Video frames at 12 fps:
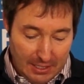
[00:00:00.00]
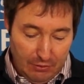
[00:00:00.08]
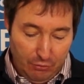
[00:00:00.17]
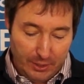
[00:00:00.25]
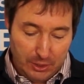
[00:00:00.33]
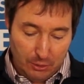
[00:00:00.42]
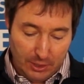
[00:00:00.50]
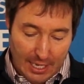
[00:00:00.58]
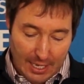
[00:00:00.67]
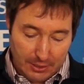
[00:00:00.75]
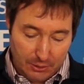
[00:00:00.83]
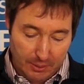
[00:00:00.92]
If we do
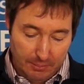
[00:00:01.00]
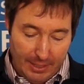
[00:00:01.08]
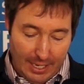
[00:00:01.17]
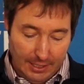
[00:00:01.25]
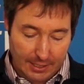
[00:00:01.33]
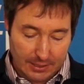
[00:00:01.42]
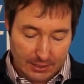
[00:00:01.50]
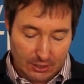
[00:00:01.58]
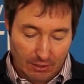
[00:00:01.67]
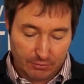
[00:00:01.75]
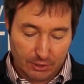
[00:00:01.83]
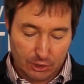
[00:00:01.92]
that,
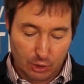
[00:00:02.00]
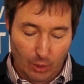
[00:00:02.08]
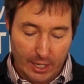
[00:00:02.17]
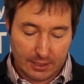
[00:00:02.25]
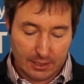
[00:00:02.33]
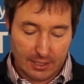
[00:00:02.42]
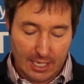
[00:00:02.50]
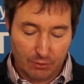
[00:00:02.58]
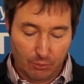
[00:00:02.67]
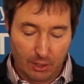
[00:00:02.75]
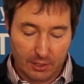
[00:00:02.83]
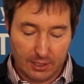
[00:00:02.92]
rebellions of the sort
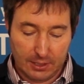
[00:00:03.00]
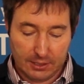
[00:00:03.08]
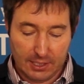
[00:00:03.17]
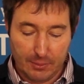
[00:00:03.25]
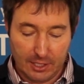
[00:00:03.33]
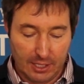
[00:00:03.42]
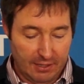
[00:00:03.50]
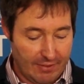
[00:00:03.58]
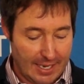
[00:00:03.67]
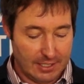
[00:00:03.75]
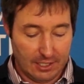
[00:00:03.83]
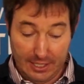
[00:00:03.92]
that were the seminal
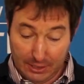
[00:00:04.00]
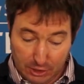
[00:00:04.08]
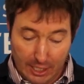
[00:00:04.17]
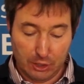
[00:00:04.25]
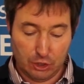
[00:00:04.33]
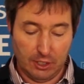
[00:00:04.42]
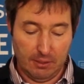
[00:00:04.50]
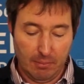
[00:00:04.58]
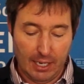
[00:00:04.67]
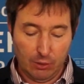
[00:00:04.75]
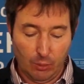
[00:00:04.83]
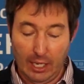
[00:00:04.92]
event in extinction
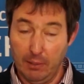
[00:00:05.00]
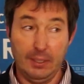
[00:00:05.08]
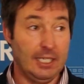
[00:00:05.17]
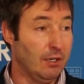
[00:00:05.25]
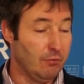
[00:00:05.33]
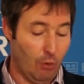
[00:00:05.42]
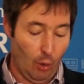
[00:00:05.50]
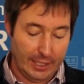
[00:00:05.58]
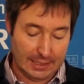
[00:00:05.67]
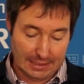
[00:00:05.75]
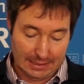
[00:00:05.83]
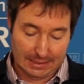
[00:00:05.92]
might well be
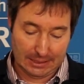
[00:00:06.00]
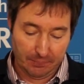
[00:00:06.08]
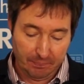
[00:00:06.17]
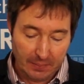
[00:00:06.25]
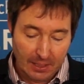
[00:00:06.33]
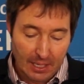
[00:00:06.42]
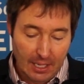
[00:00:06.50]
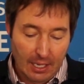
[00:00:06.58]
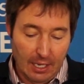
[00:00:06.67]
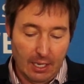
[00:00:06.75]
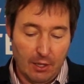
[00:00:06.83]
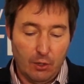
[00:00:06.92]
avoided.
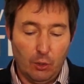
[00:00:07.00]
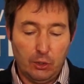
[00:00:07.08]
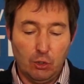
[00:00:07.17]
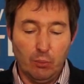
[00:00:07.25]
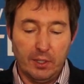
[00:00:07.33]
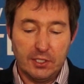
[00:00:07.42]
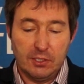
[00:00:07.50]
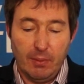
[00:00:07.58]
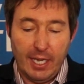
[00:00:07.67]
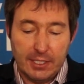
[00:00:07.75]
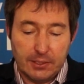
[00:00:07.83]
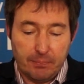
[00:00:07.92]
Though humans
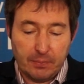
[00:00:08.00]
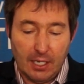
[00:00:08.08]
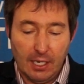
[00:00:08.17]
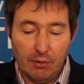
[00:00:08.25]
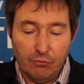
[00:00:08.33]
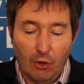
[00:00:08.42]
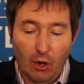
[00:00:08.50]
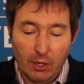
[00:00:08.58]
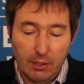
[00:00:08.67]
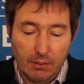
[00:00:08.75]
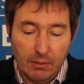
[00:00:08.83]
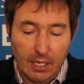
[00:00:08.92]
might
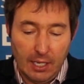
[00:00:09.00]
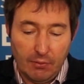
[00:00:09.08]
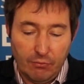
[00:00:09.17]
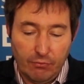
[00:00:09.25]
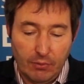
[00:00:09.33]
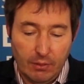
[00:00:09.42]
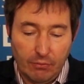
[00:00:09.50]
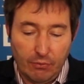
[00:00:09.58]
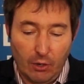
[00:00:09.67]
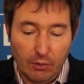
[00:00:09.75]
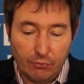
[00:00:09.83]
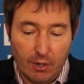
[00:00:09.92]
fall
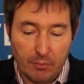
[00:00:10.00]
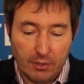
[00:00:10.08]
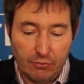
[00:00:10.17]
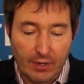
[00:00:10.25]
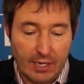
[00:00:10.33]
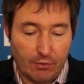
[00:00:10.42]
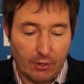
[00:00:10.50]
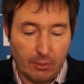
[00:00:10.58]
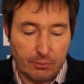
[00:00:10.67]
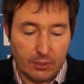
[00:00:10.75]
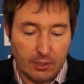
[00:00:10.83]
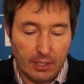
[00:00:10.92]
from the favor
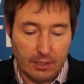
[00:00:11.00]
of